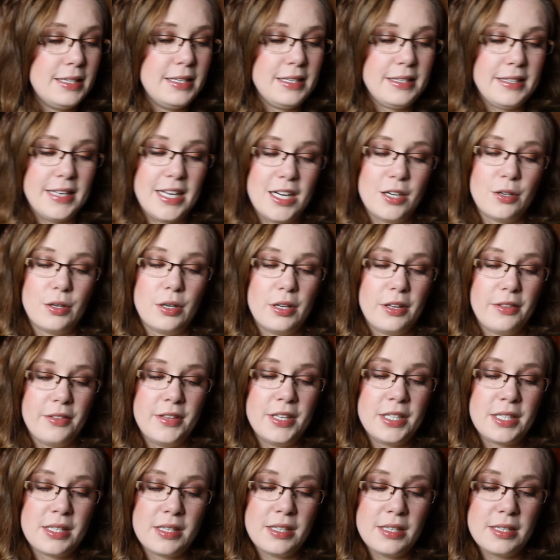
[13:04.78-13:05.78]
Now
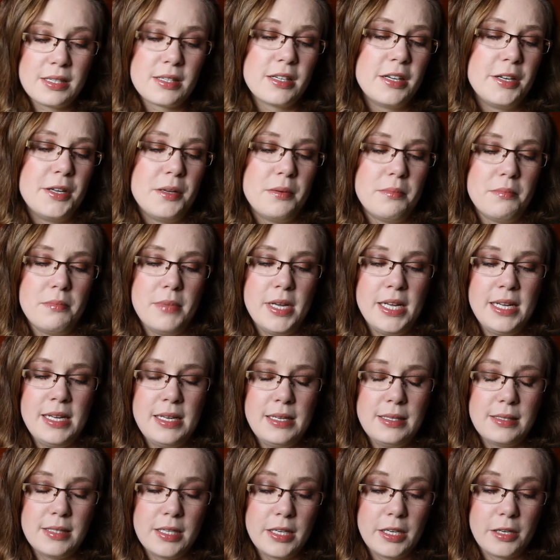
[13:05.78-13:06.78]
this is an
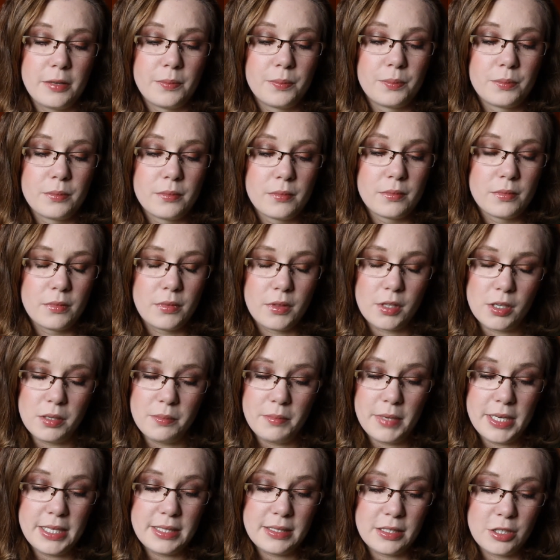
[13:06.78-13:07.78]
amazing
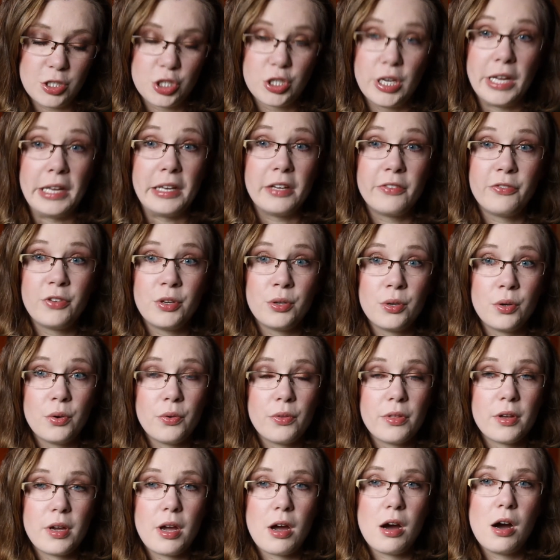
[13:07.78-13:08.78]
shade. If you know
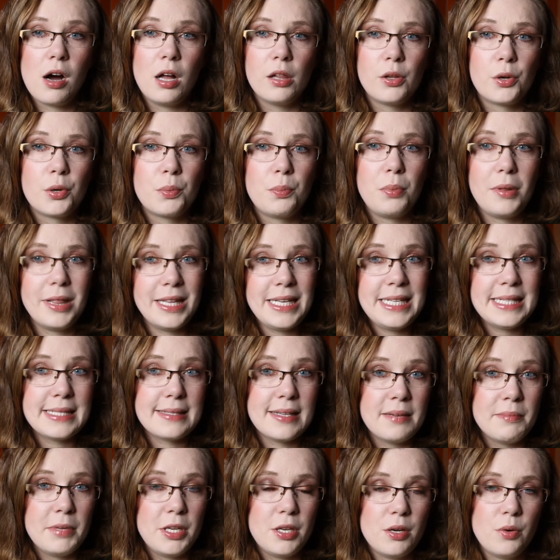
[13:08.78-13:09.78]
the color, please
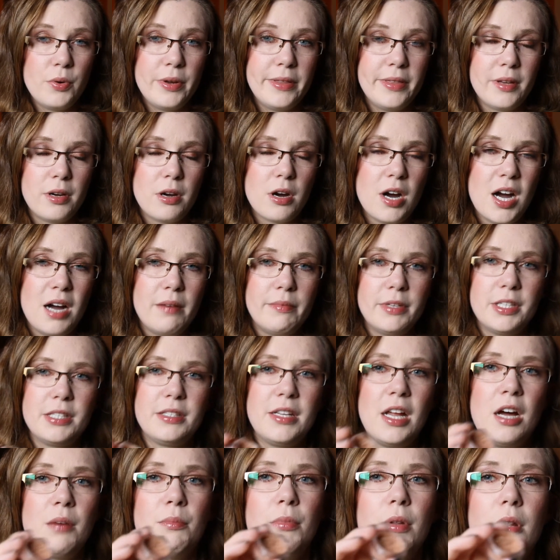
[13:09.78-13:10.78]
let me know in the comments
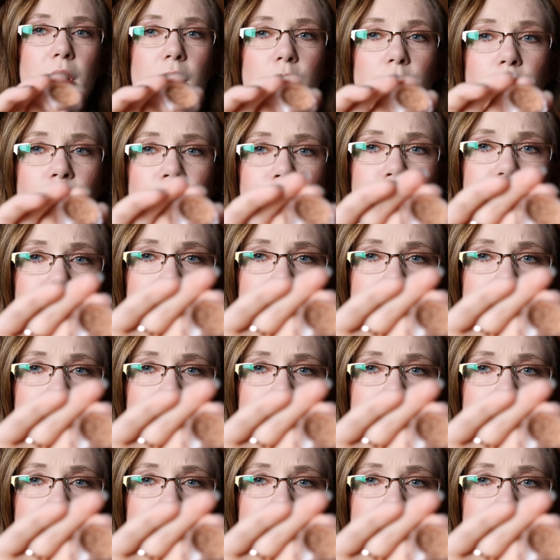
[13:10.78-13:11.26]
down below.